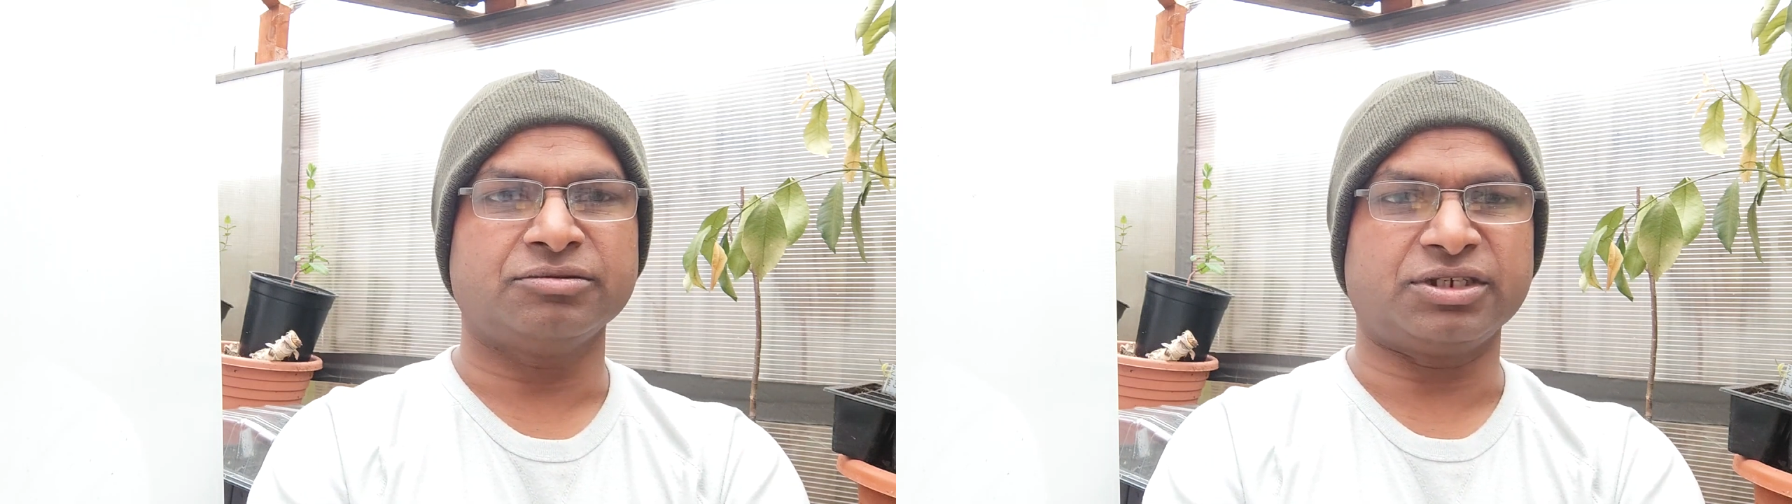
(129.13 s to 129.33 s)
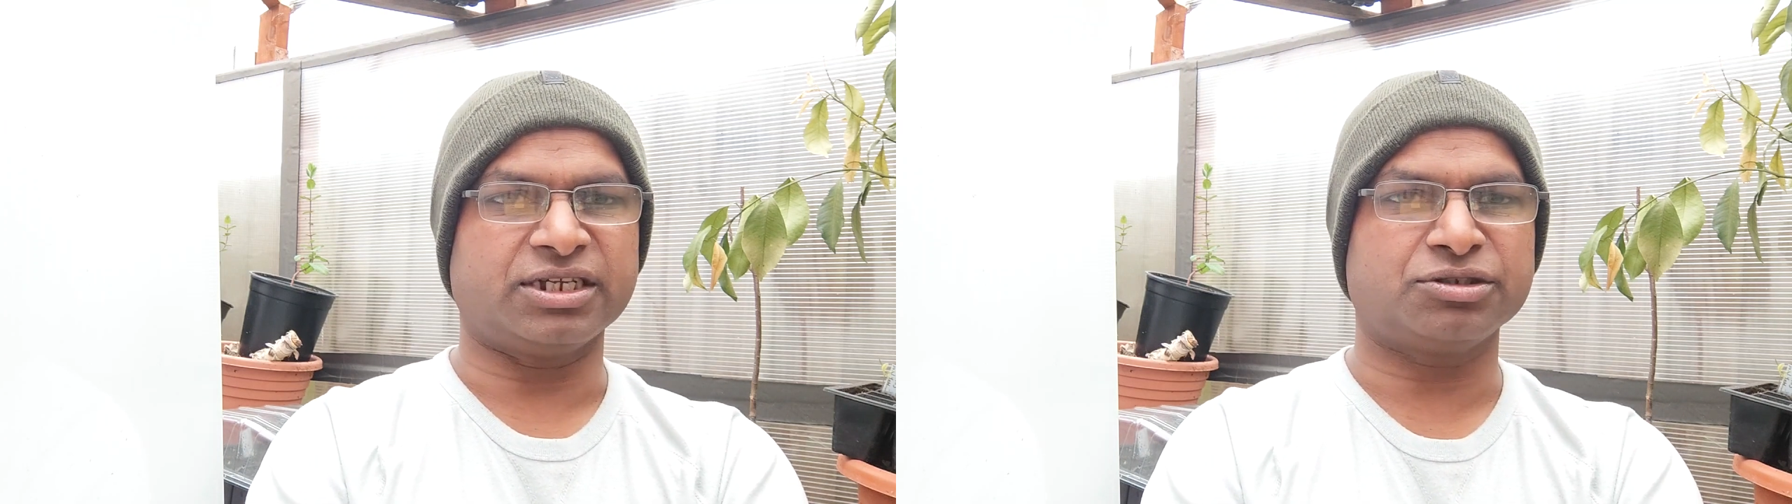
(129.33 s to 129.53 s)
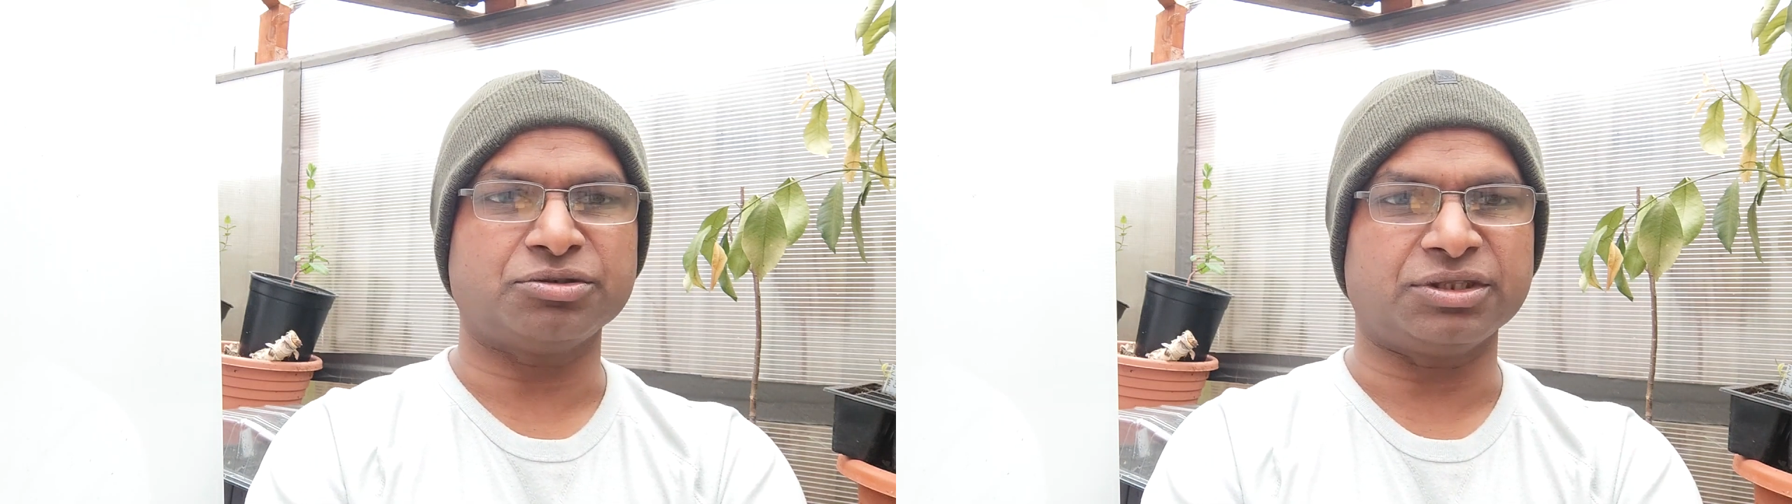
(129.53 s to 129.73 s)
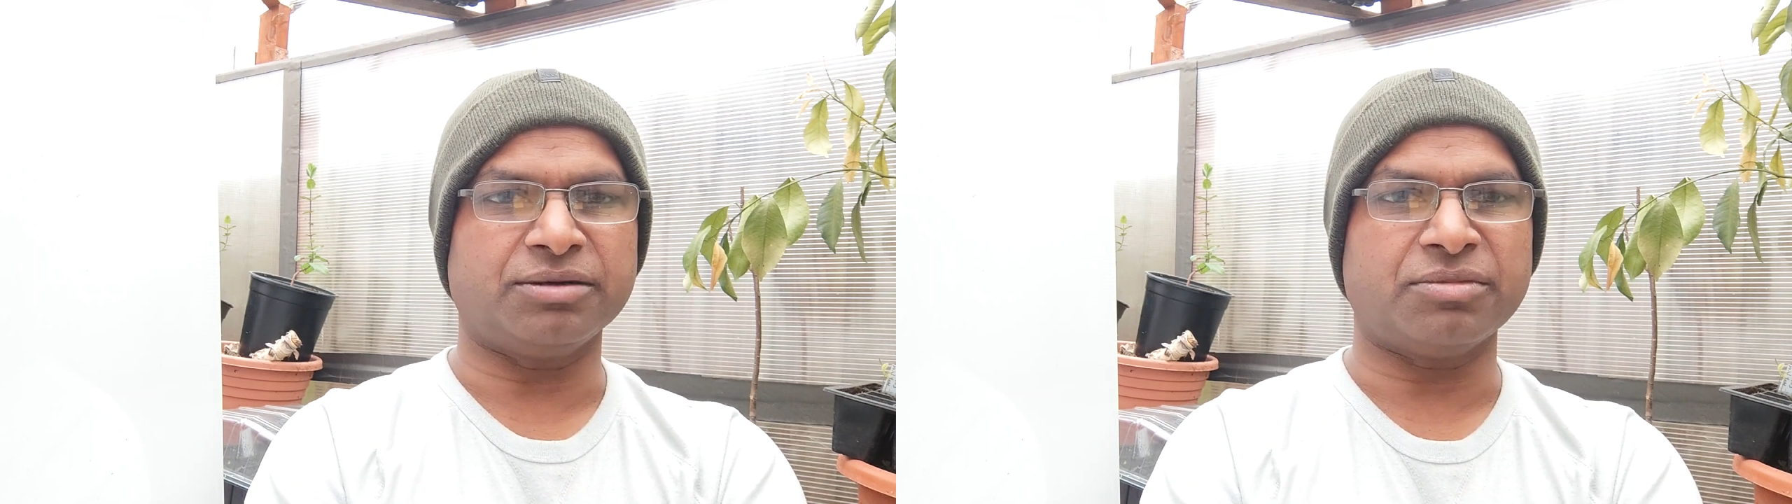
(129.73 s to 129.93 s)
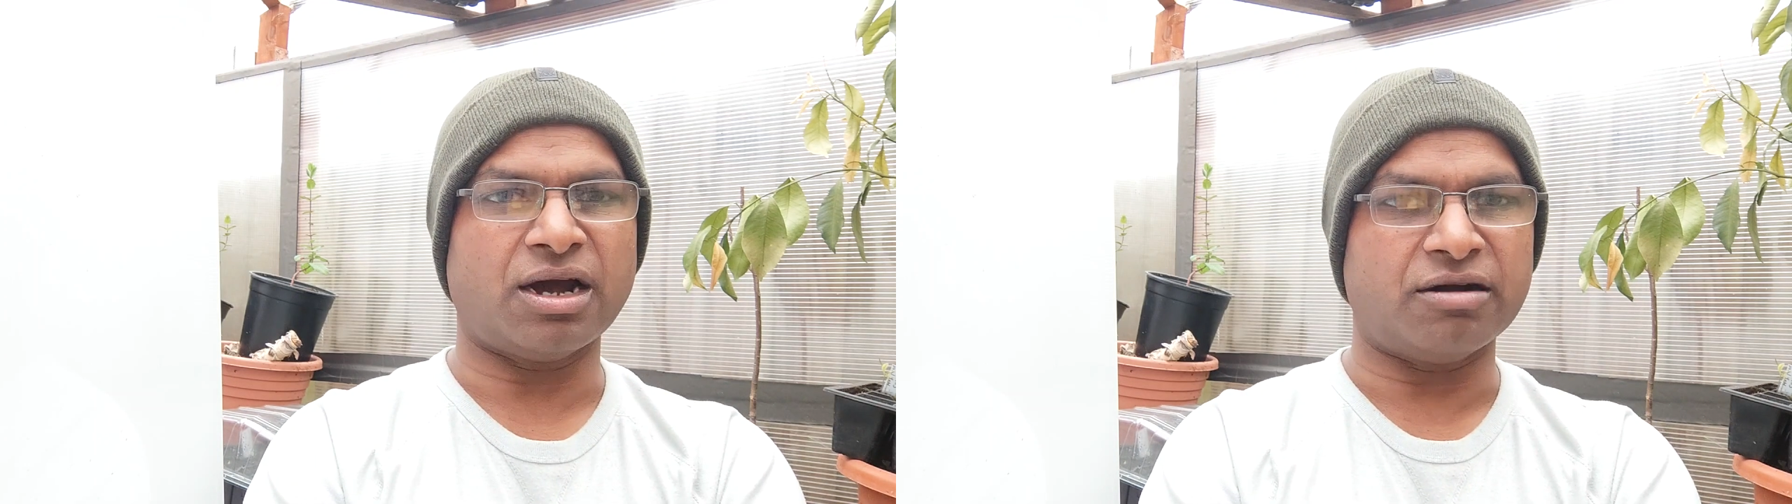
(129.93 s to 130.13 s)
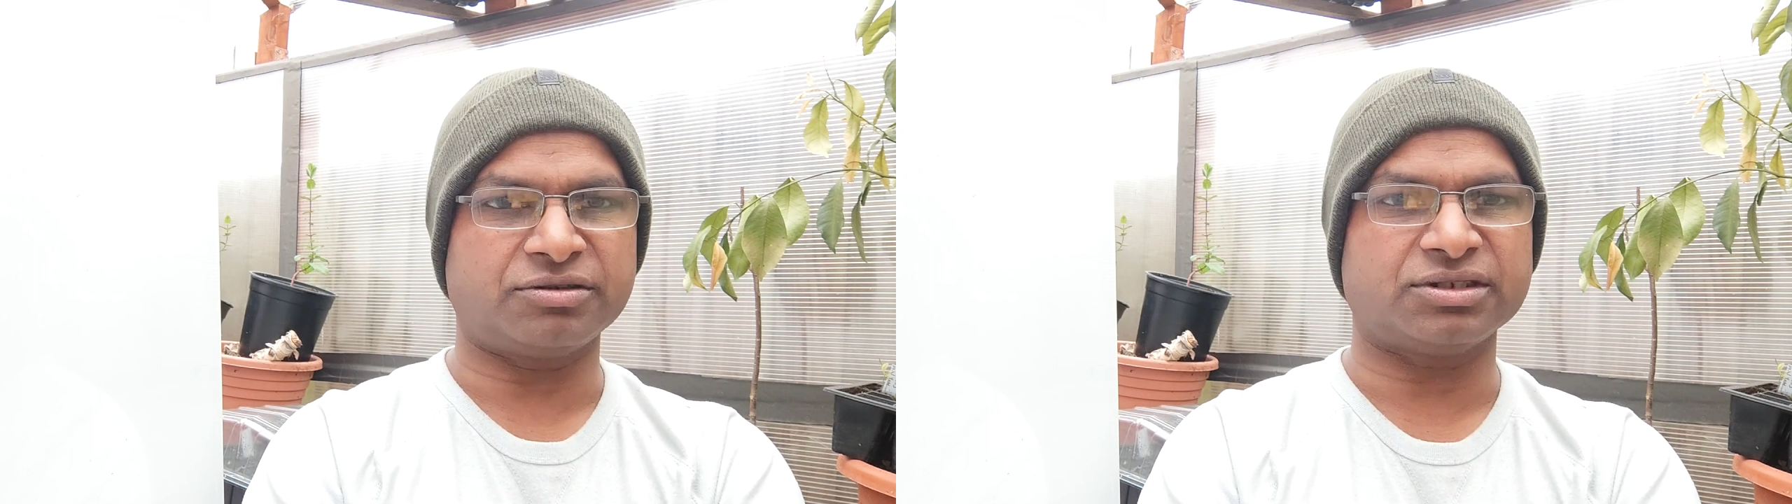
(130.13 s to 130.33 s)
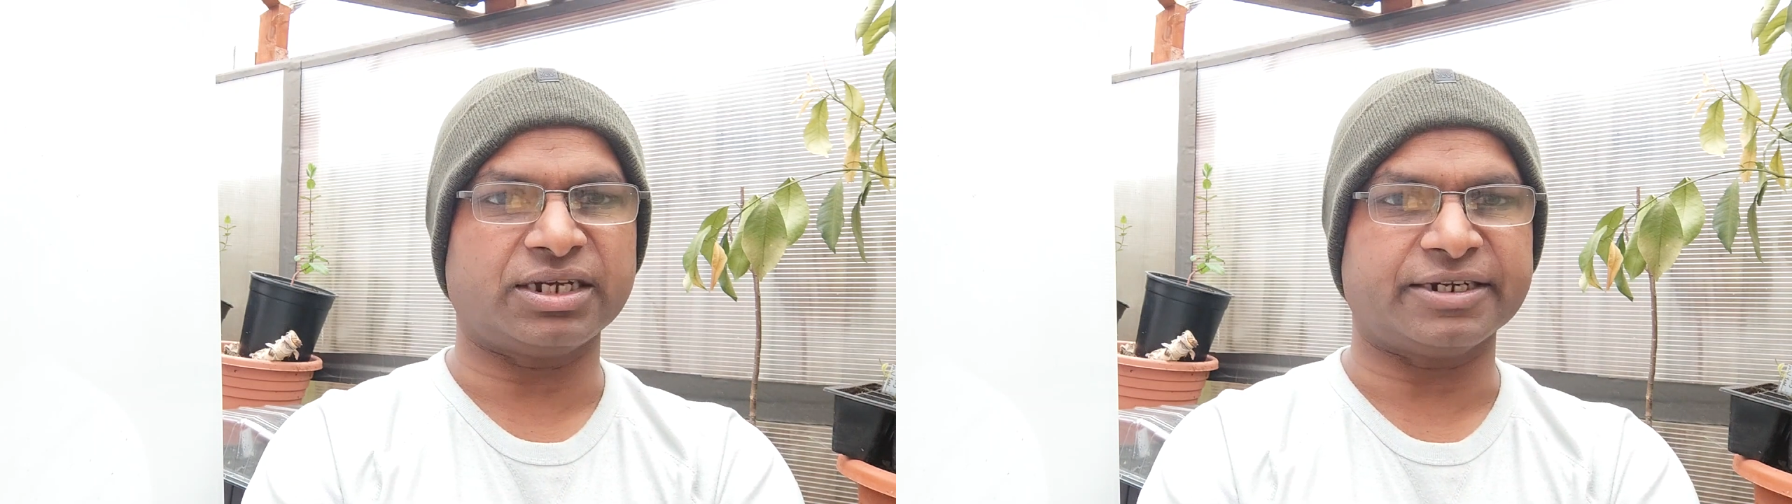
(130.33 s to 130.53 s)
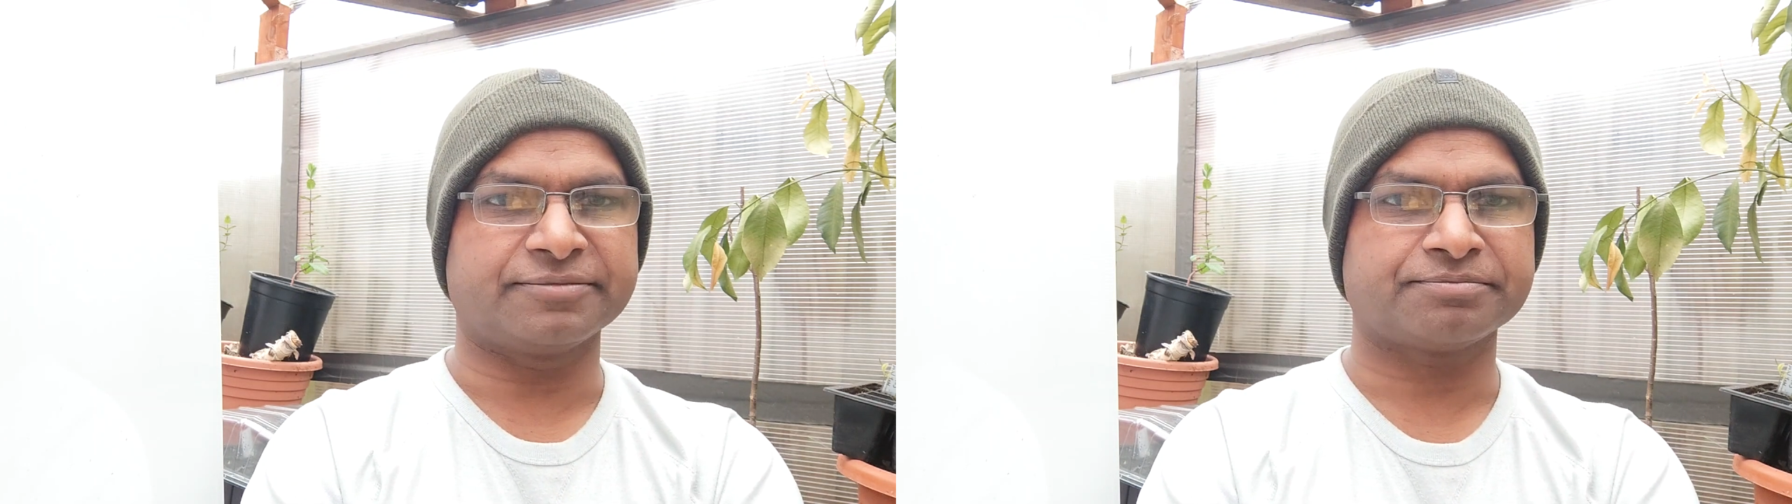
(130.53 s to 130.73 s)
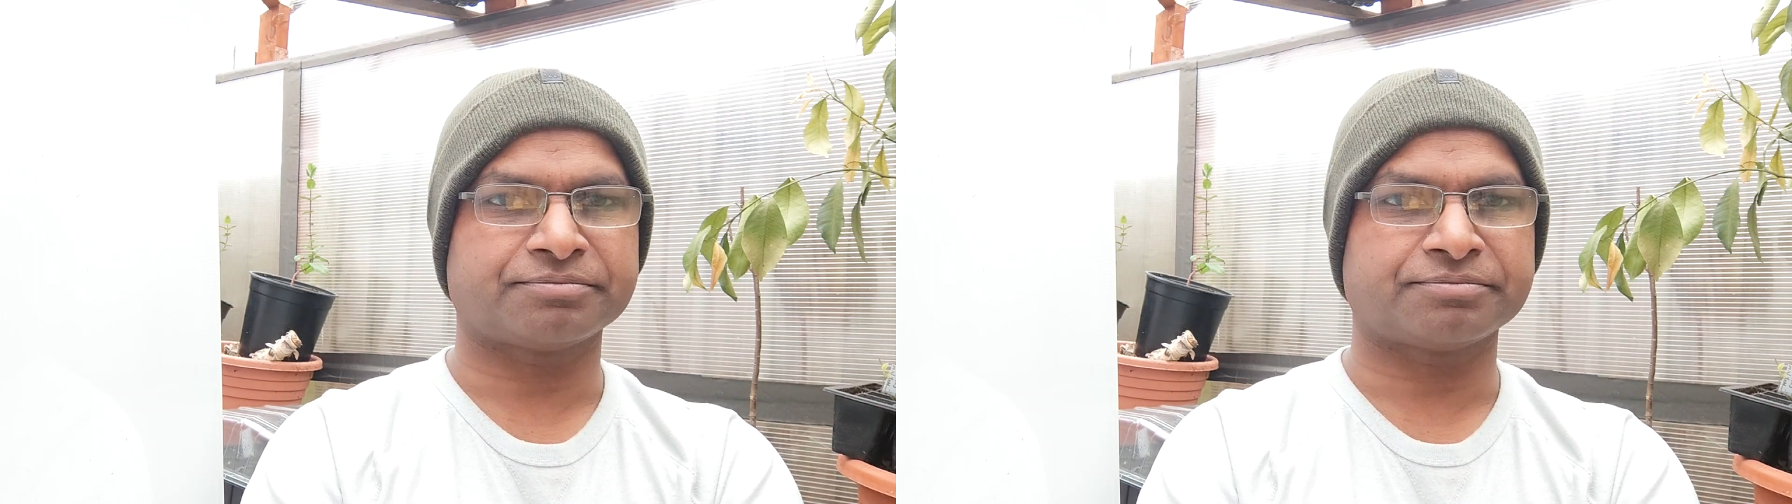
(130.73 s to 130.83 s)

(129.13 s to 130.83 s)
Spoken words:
you can sow them outside.